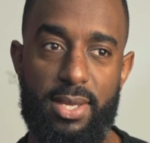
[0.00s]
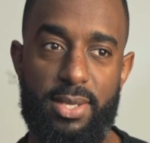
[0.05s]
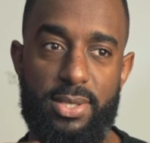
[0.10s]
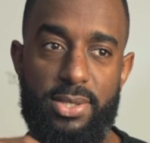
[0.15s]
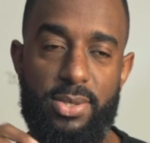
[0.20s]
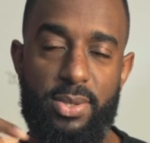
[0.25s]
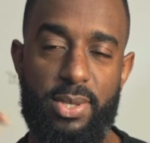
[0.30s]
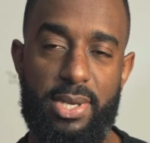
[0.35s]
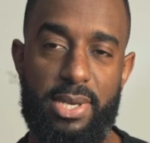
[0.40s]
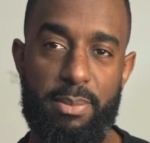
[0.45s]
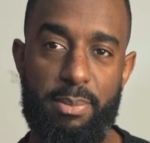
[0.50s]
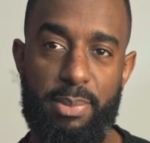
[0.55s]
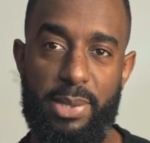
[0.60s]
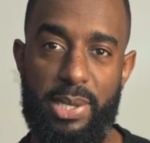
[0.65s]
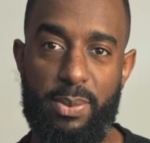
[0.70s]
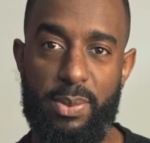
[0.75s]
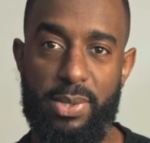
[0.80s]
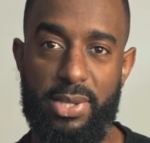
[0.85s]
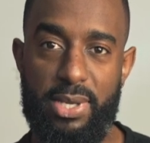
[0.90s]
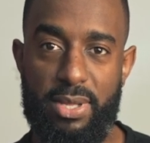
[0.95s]
to
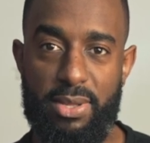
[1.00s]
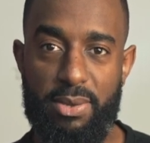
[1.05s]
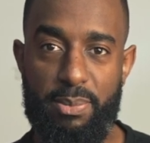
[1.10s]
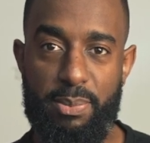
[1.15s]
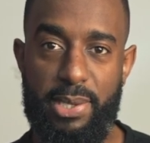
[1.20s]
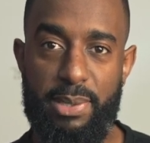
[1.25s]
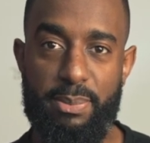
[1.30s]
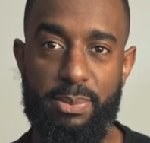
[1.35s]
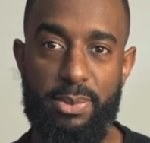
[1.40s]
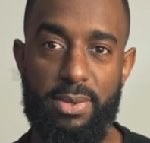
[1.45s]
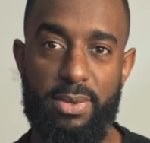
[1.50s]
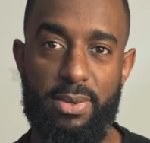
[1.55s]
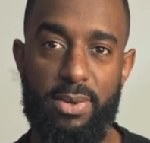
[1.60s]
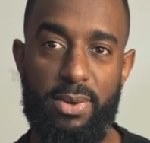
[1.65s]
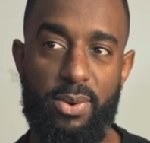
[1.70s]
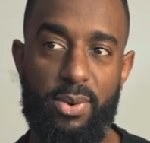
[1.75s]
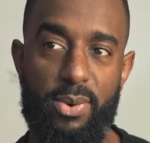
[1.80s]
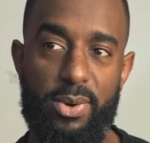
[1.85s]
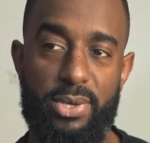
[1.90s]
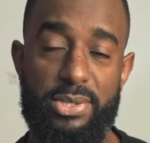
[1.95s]
compete with other people
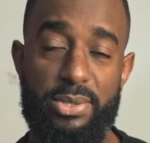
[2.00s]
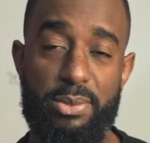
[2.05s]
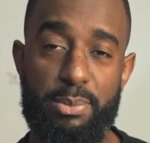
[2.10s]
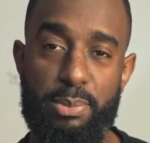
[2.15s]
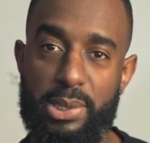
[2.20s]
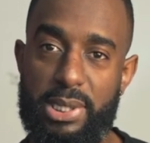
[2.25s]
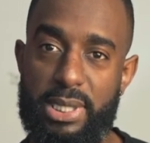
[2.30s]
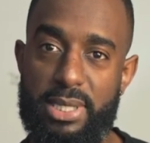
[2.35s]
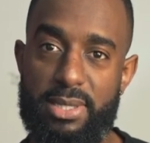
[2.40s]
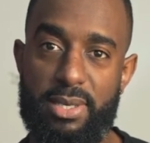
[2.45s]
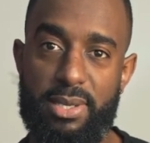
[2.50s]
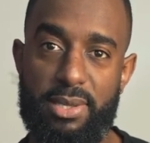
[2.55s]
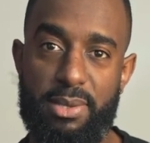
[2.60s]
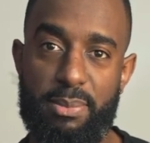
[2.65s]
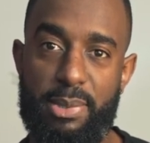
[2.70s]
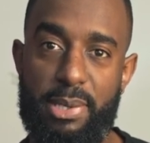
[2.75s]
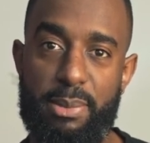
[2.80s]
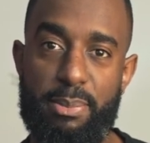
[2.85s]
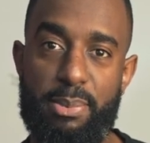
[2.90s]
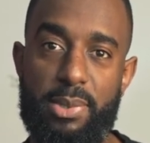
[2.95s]
or to please other
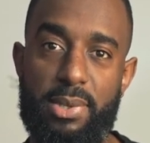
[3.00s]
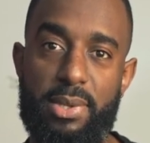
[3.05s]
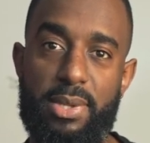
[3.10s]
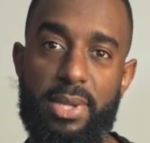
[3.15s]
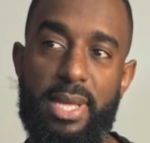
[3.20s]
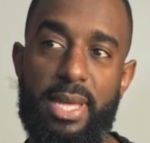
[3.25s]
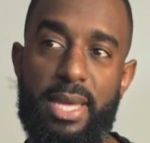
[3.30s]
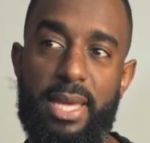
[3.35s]
people